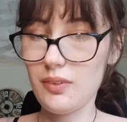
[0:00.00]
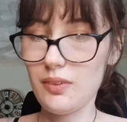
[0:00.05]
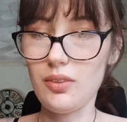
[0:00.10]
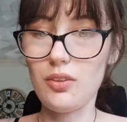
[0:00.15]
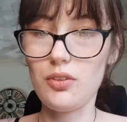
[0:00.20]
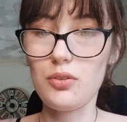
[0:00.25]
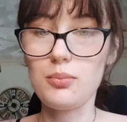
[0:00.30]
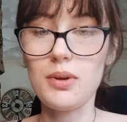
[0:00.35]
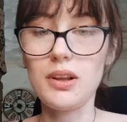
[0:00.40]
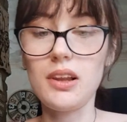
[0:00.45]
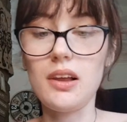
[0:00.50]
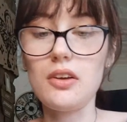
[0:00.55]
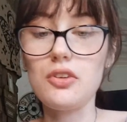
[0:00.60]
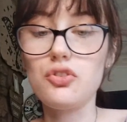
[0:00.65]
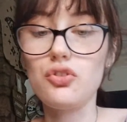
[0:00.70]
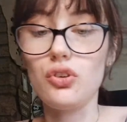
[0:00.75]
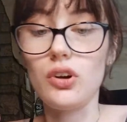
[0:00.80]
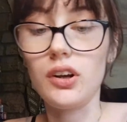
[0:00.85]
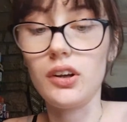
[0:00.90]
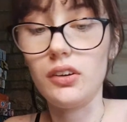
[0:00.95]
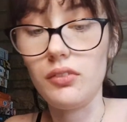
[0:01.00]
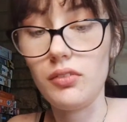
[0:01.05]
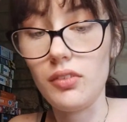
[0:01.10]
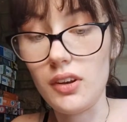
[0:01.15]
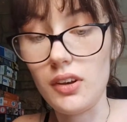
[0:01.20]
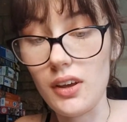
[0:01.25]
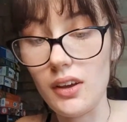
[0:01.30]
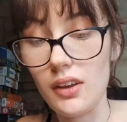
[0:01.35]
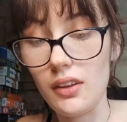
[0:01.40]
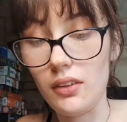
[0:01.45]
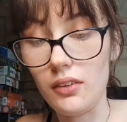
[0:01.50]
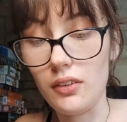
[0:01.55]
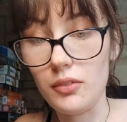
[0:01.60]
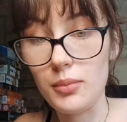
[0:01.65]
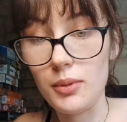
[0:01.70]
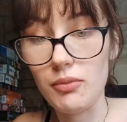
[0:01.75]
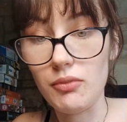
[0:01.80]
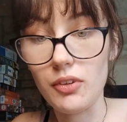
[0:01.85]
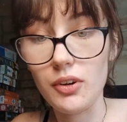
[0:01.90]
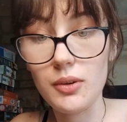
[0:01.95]
This is my last dragon of the day though. I've
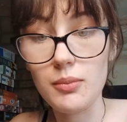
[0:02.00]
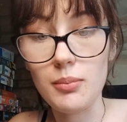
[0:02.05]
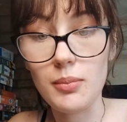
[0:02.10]
been very